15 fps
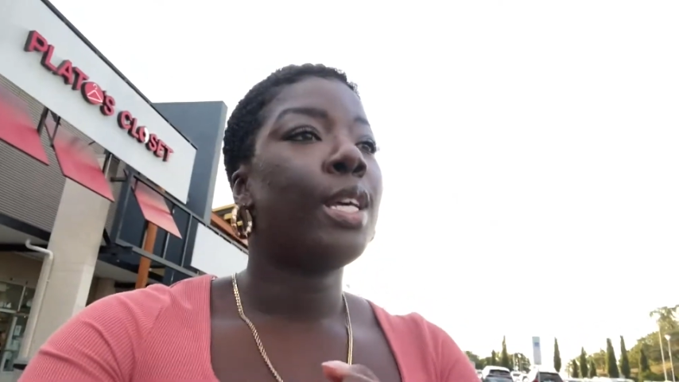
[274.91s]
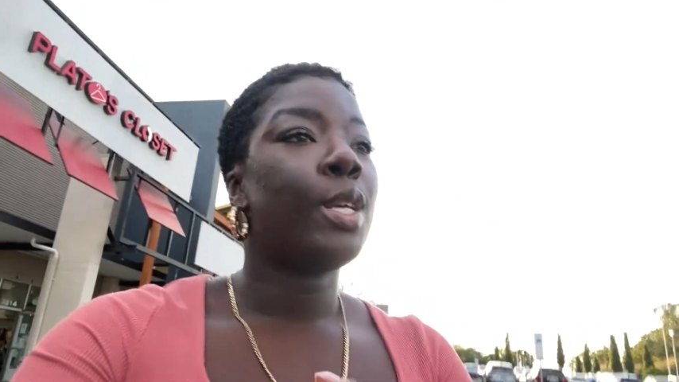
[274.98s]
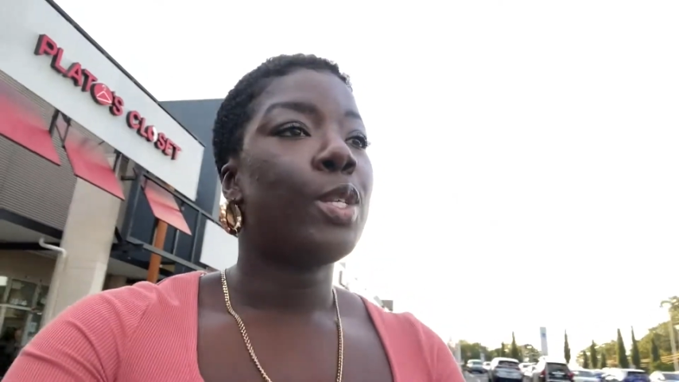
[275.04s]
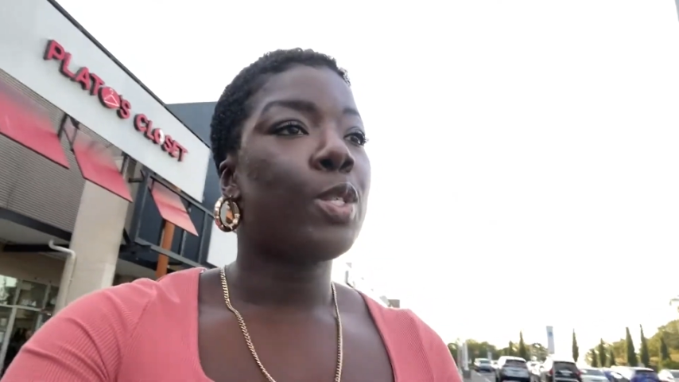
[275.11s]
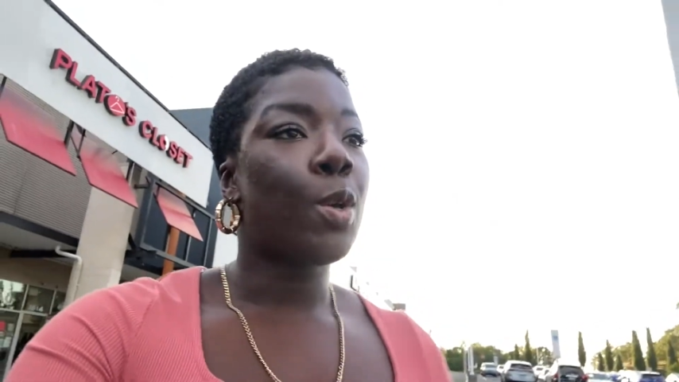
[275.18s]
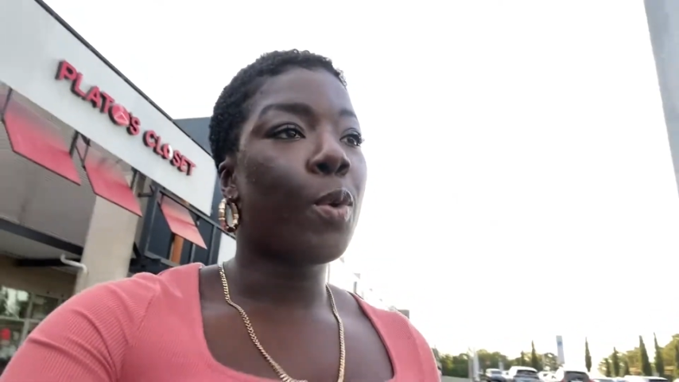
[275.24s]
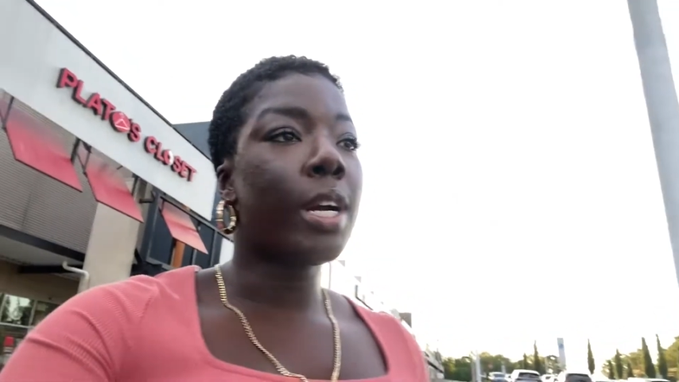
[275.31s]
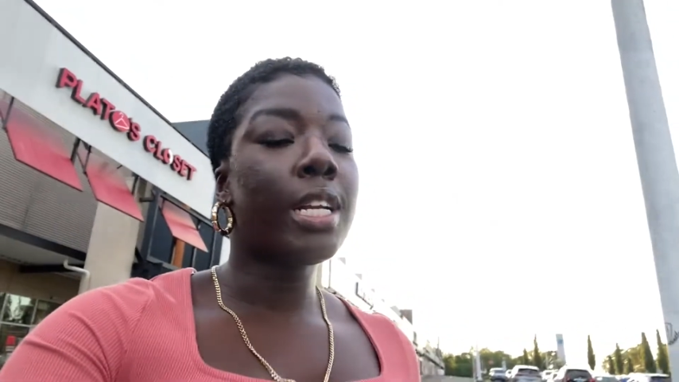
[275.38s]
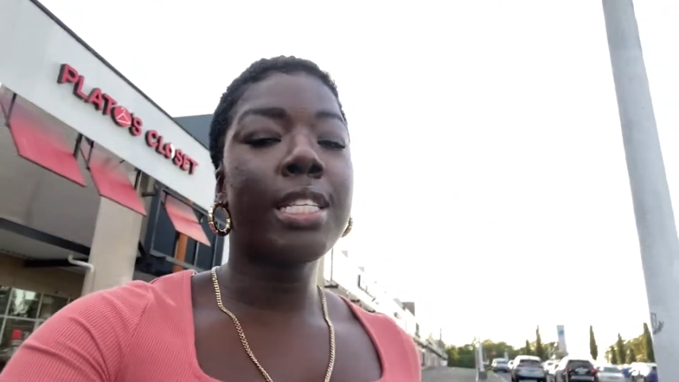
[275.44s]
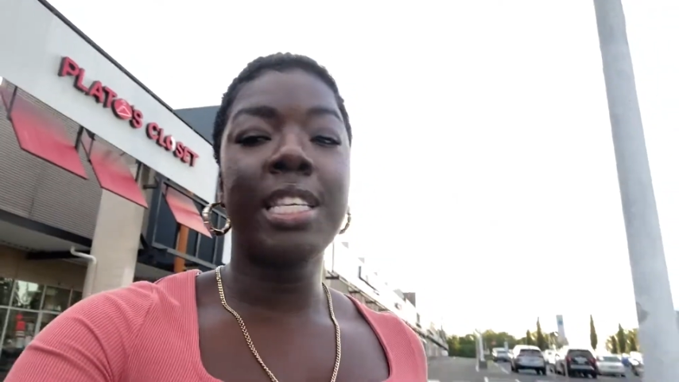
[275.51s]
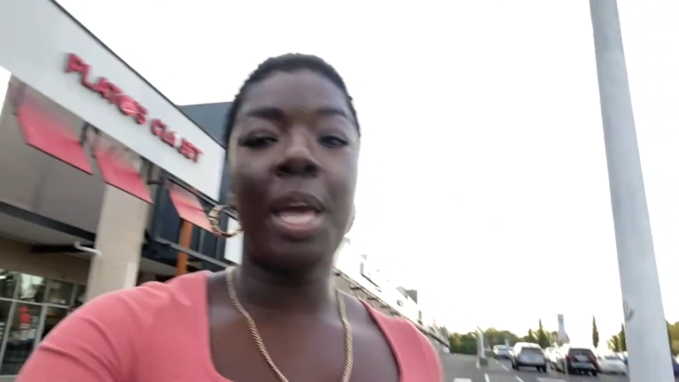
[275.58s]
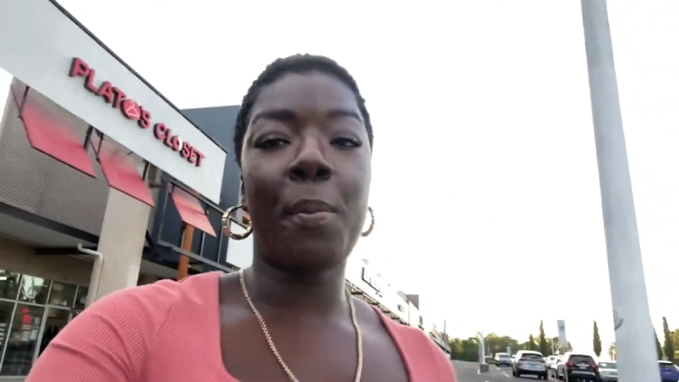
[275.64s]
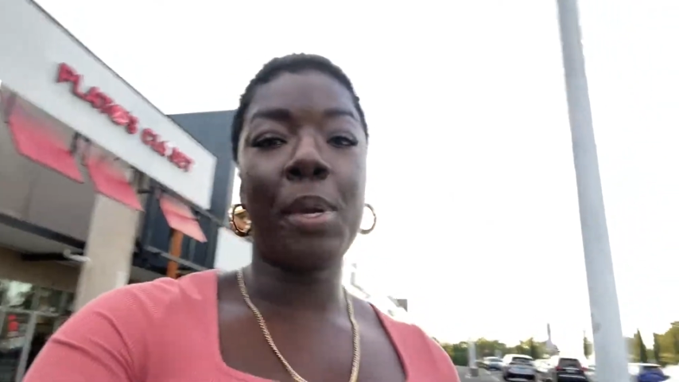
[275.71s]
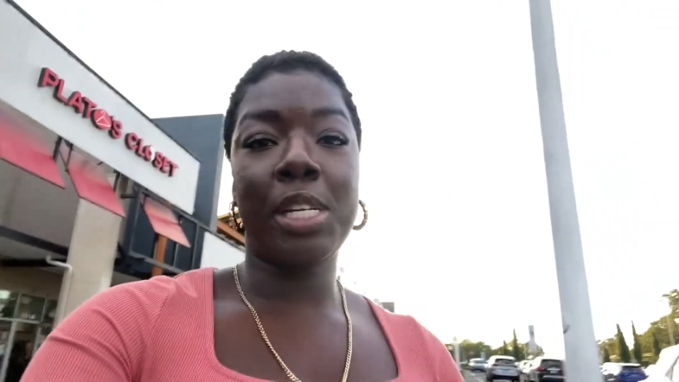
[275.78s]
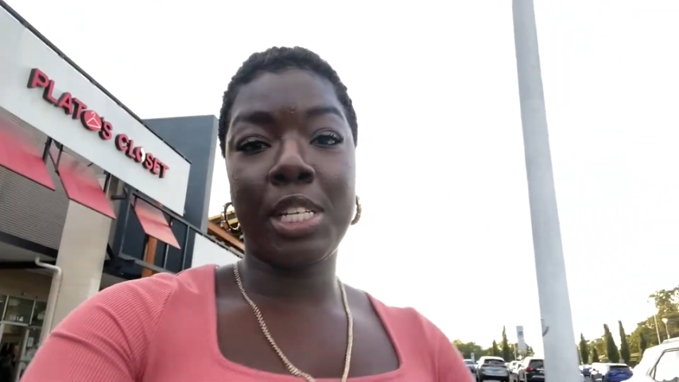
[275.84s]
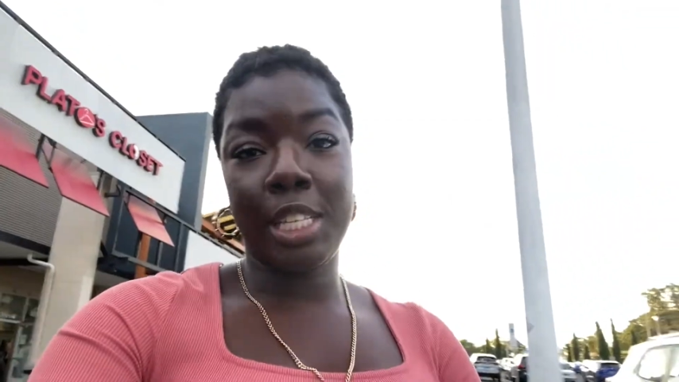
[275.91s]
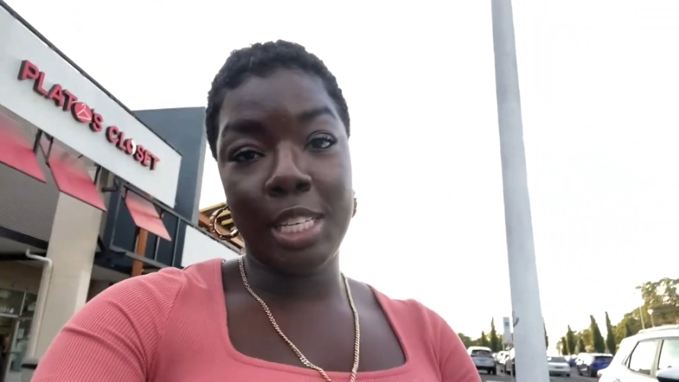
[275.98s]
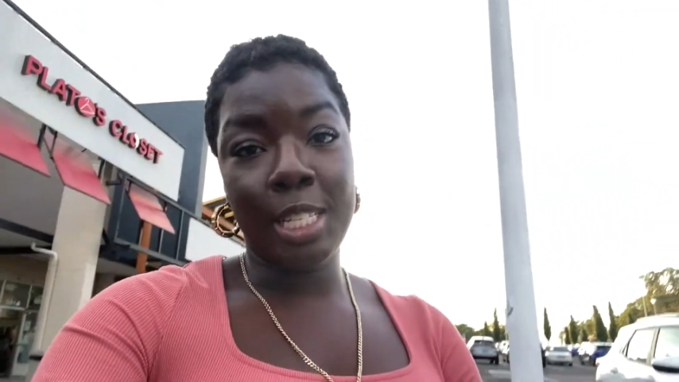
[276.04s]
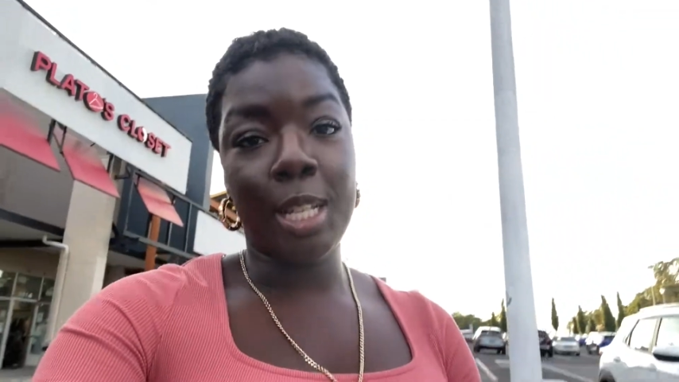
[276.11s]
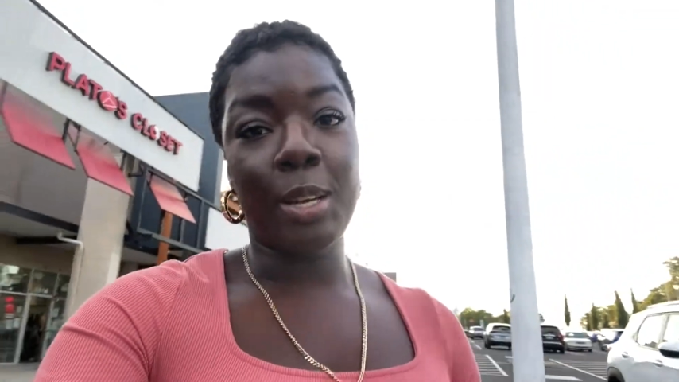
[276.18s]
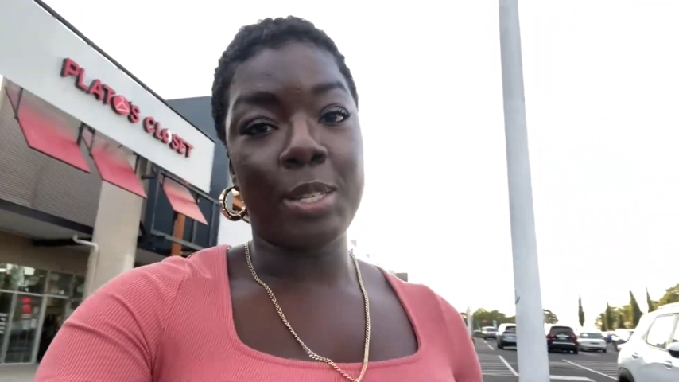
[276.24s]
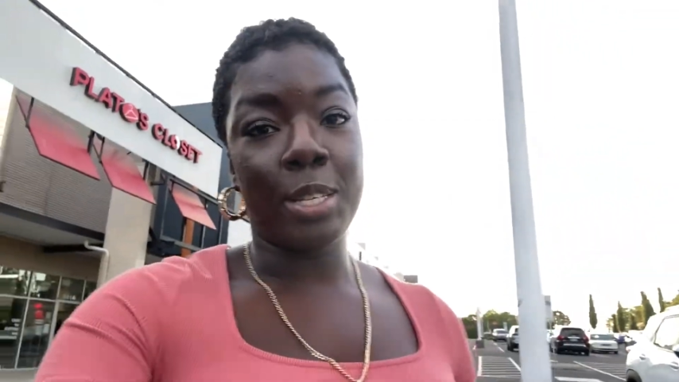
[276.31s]
So we're gonna see how much of these
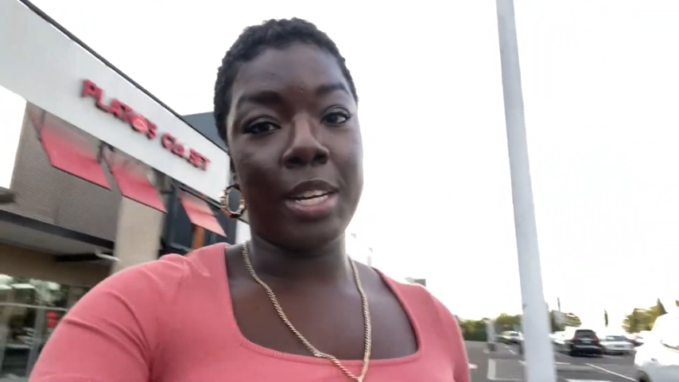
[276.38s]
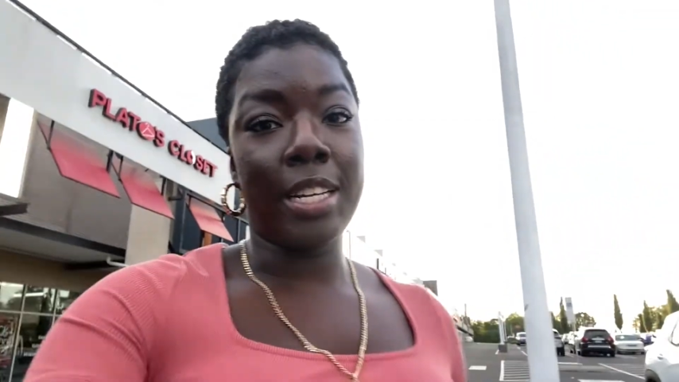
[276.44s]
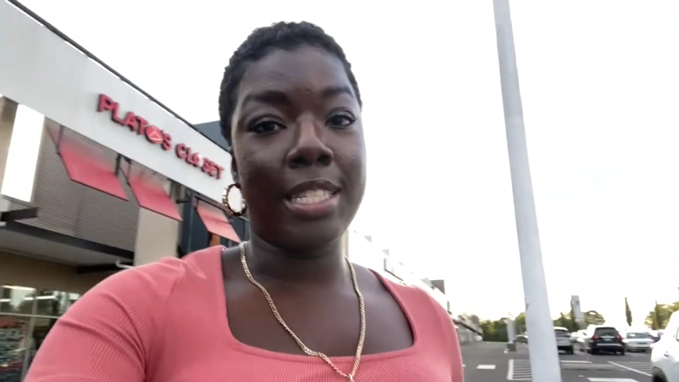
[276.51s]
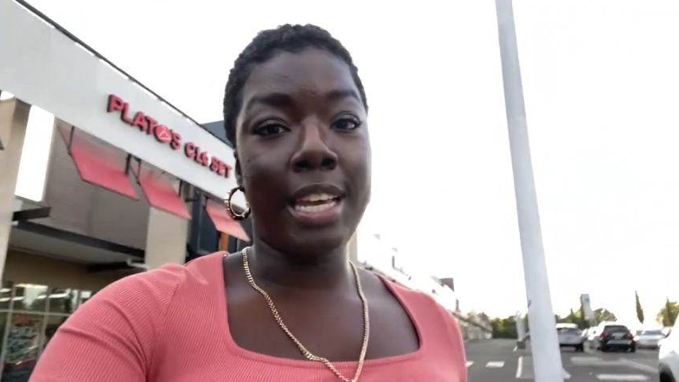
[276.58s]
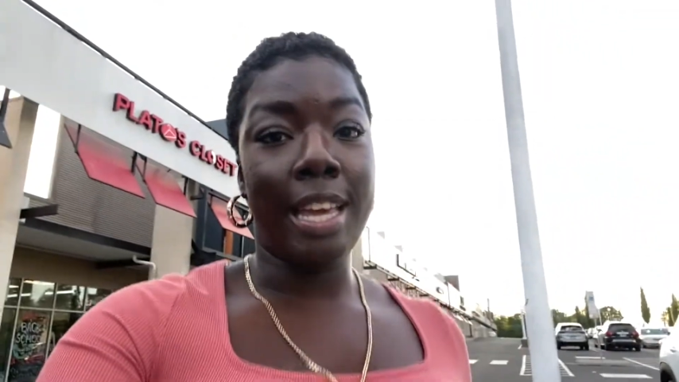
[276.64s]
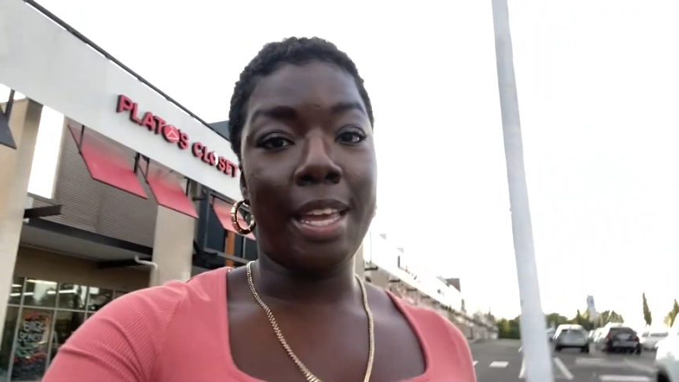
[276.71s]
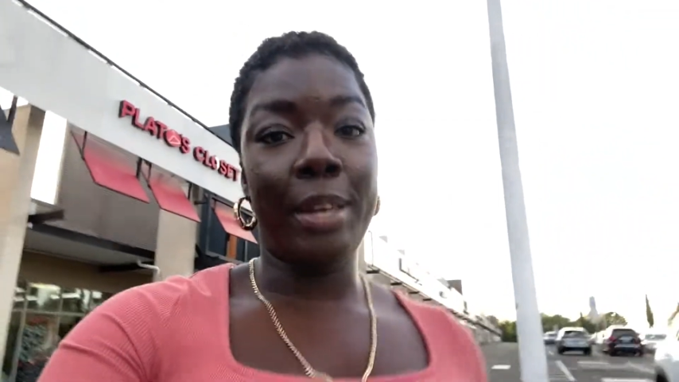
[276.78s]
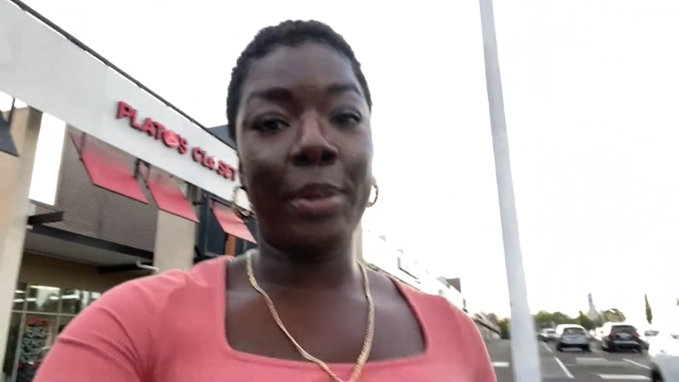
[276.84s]
clothes they're gonna take.